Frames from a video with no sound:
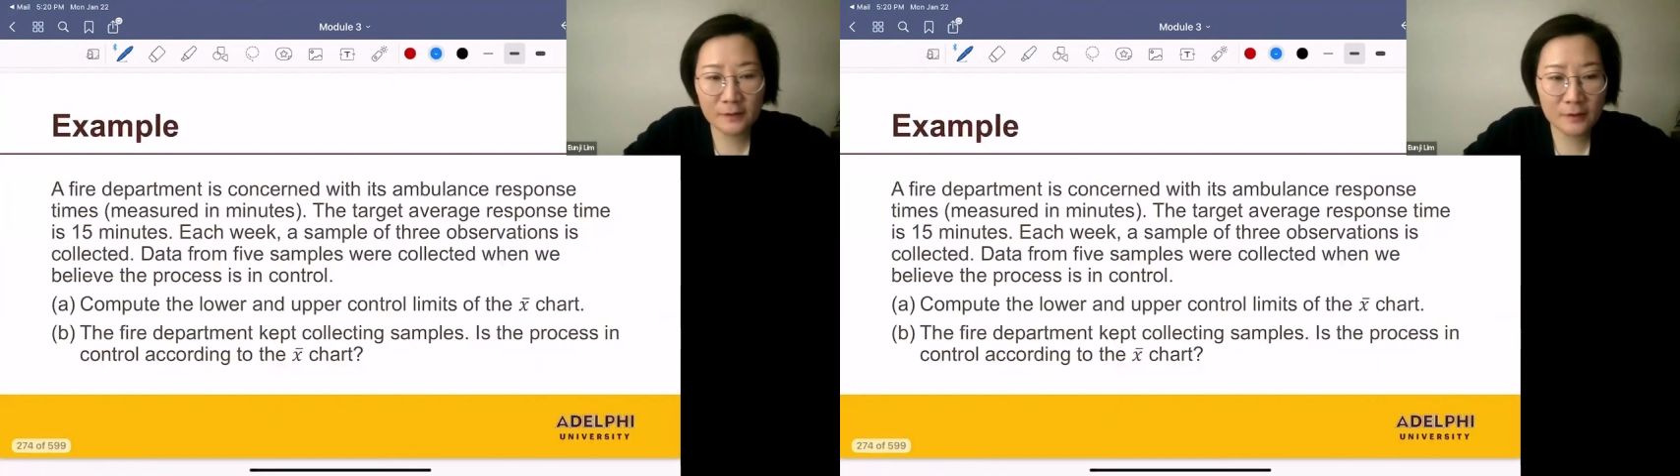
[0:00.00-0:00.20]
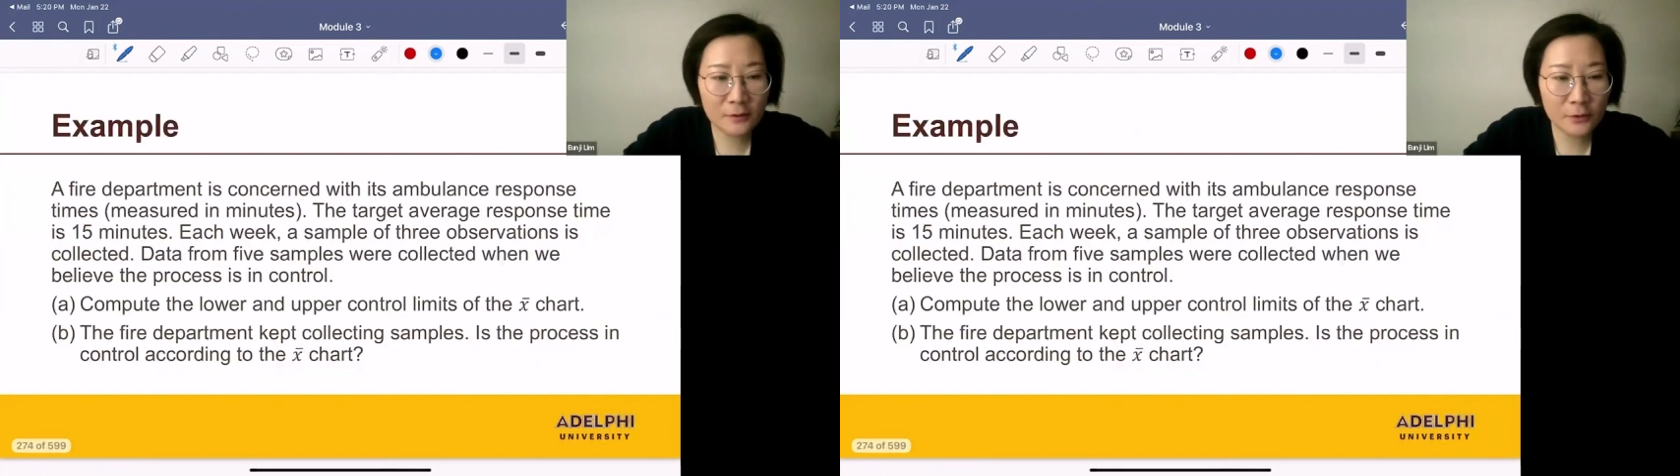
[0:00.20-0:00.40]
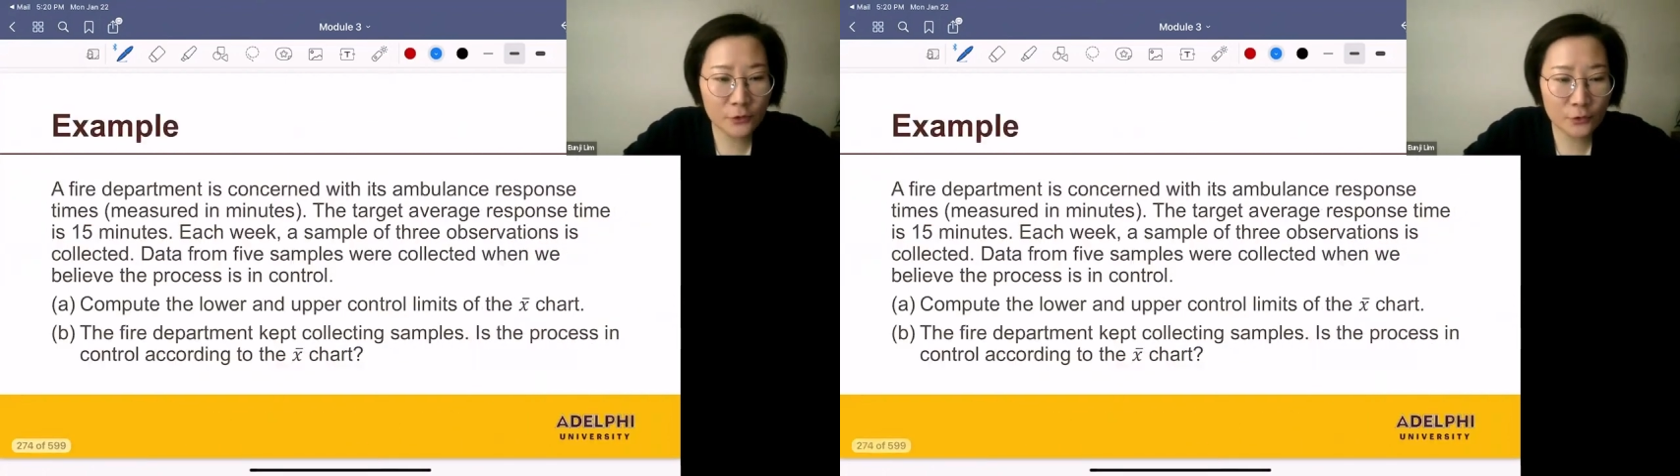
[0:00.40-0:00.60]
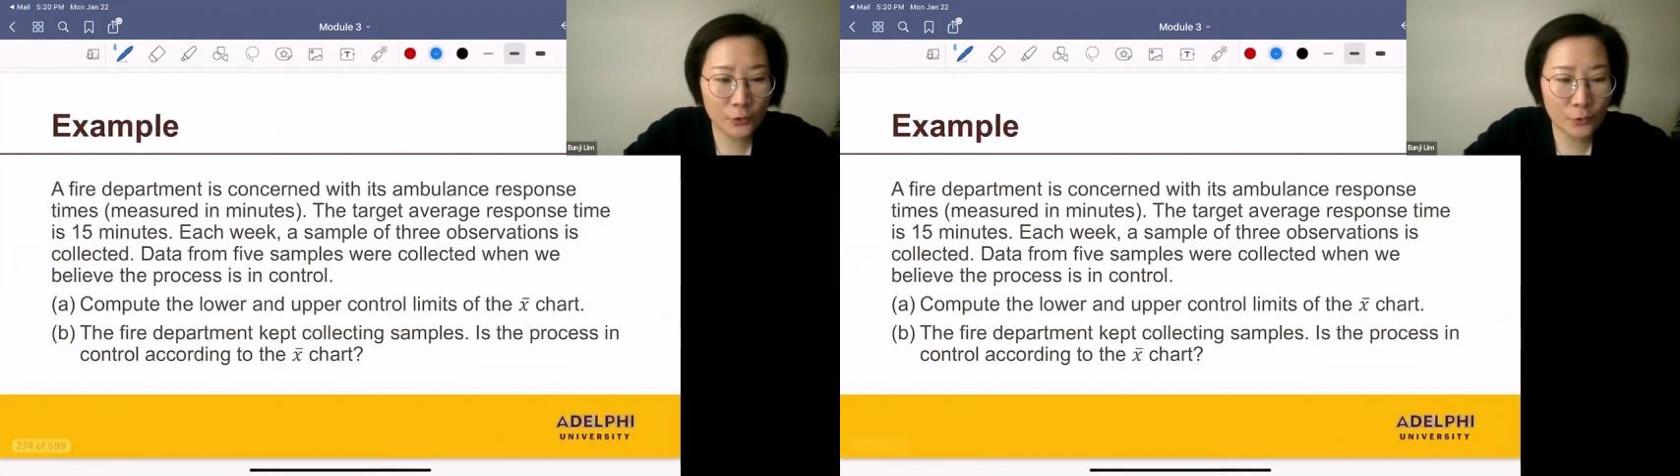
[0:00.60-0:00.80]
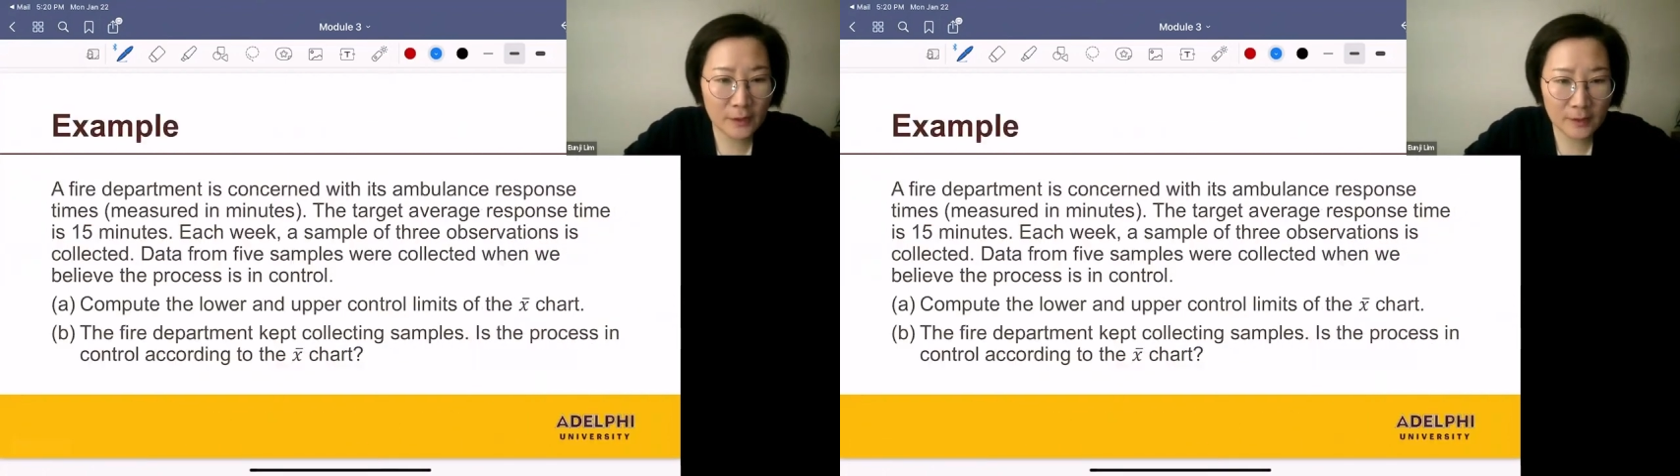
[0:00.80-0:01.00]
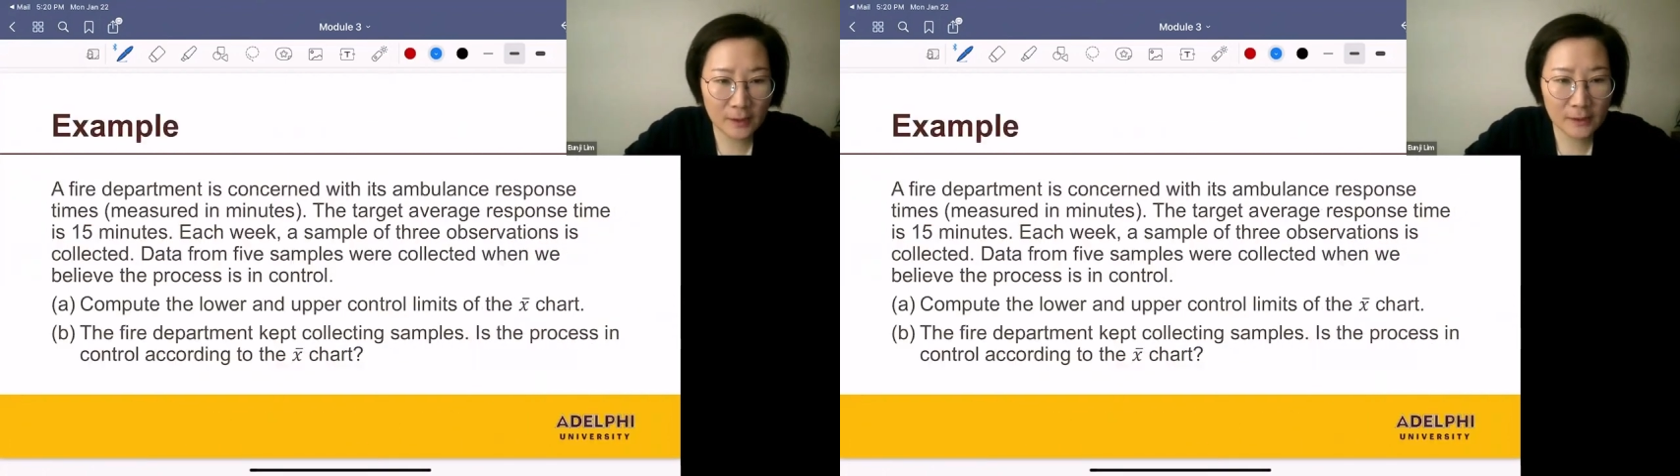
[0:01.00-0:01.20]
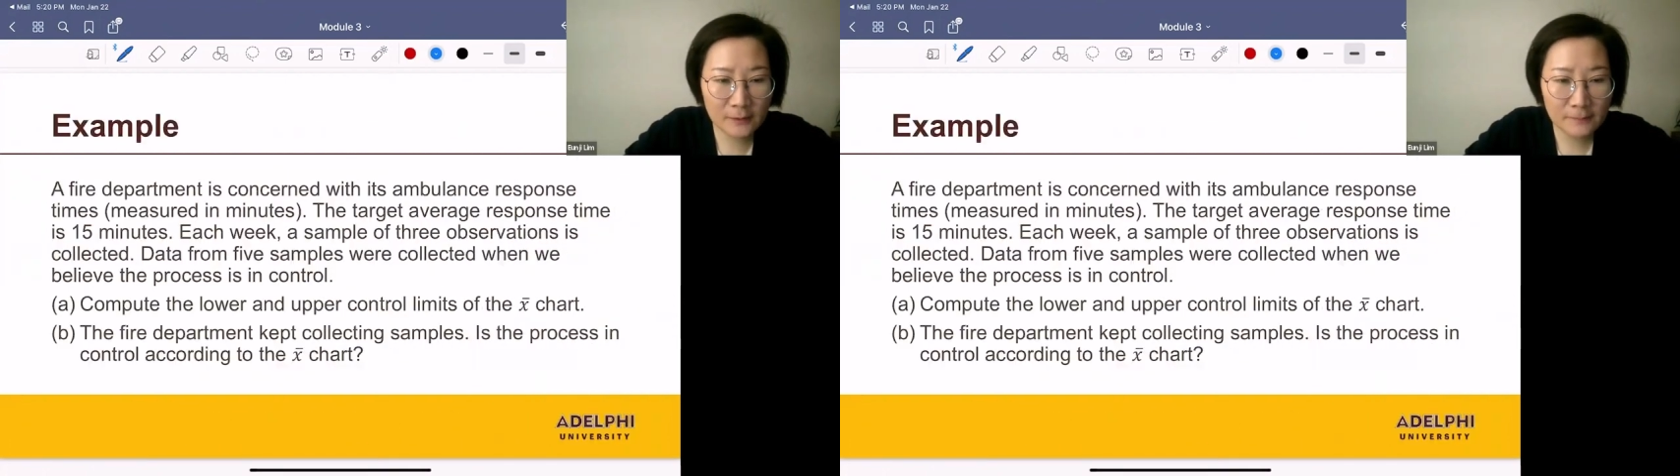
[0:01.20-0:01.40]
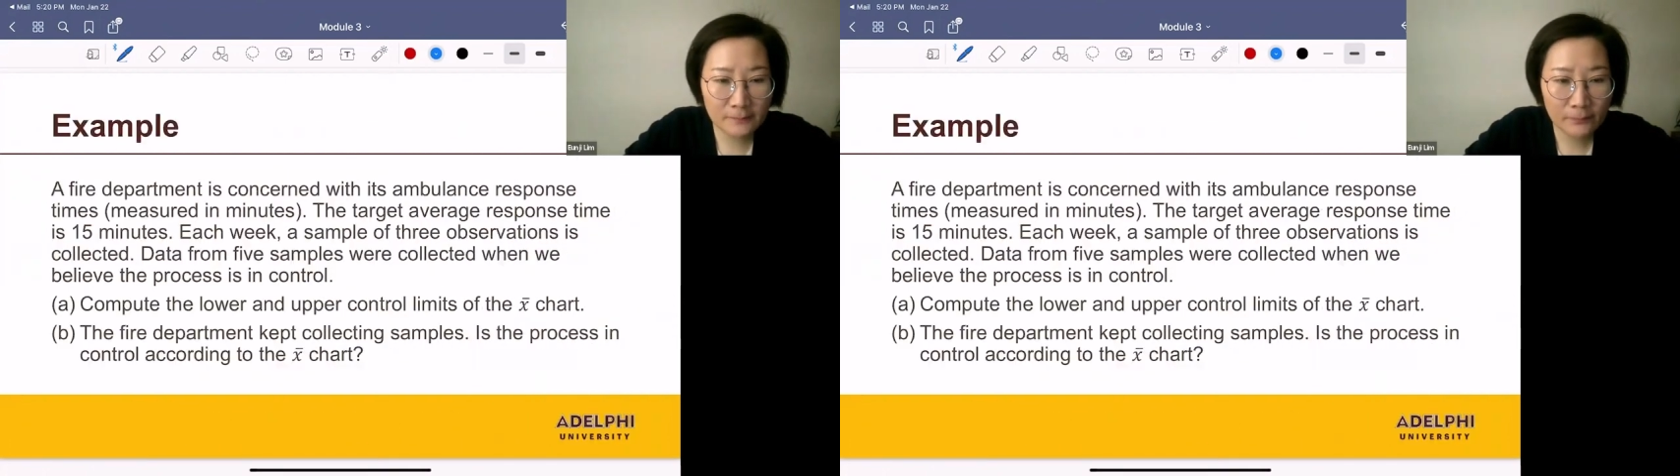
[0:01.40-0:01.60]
is in control or not?